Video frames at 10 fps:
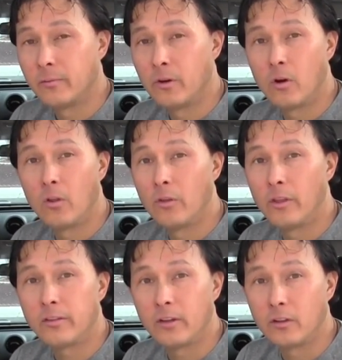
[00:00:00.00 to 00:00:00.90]
You know, although
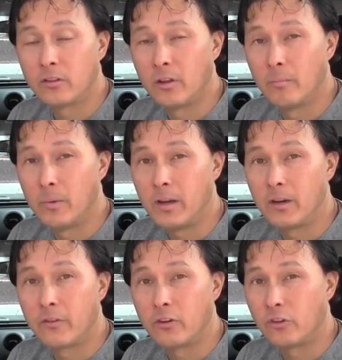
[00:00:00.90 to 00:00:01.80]
they sell to many different